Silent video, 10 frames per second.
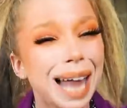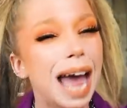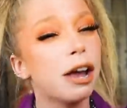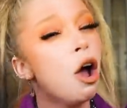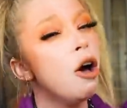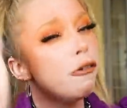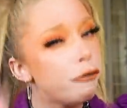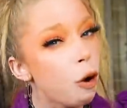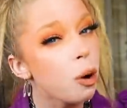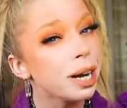like
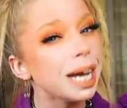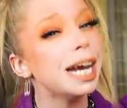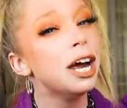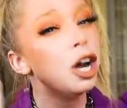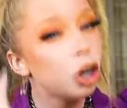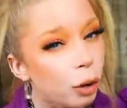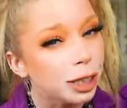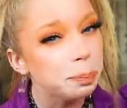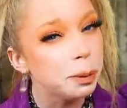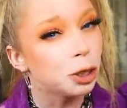40
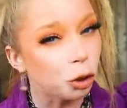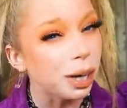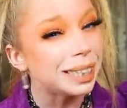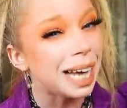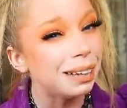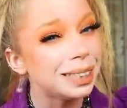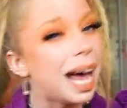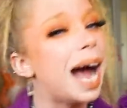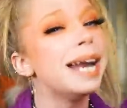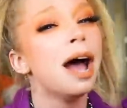crisp degrees
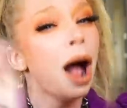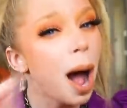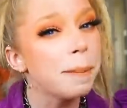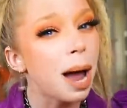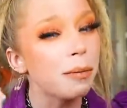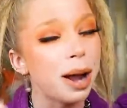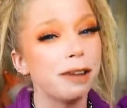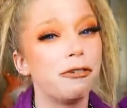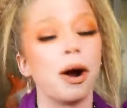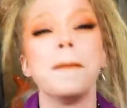outside. I'm not
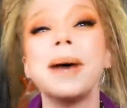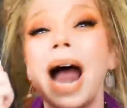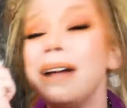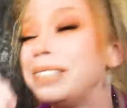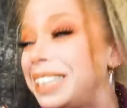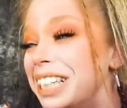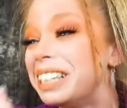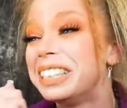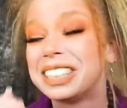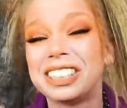ready for it, but I'm
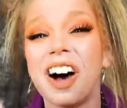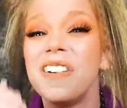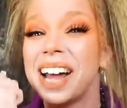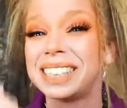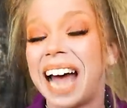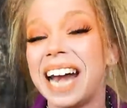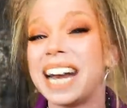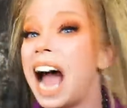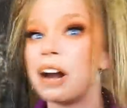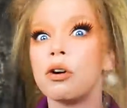still so
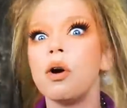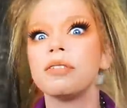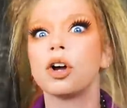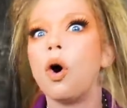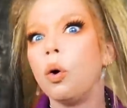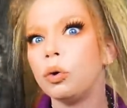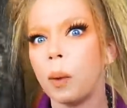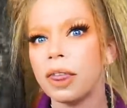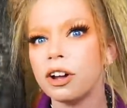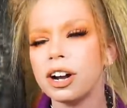excited. I don't know if the cold
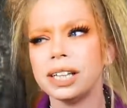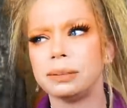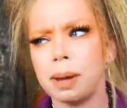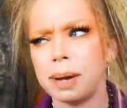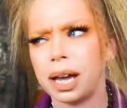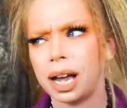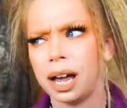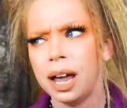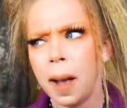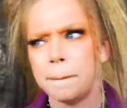weather is maybe
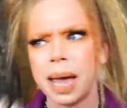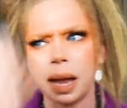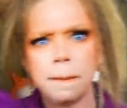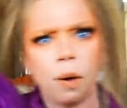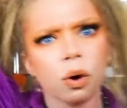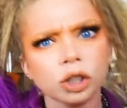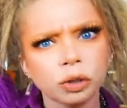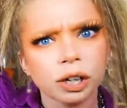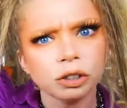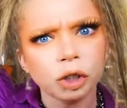gonna make more
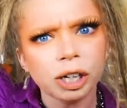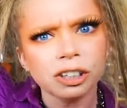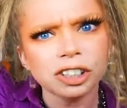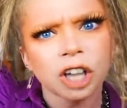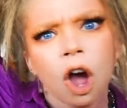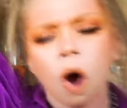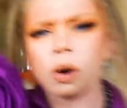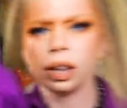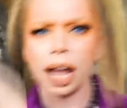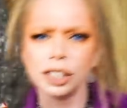trick-or-treaters
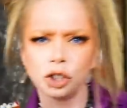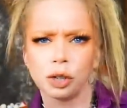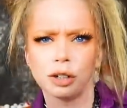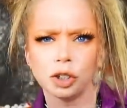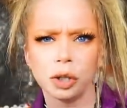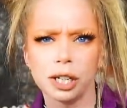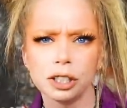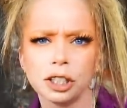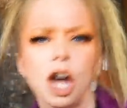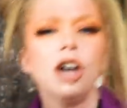or less trick-or-treaters,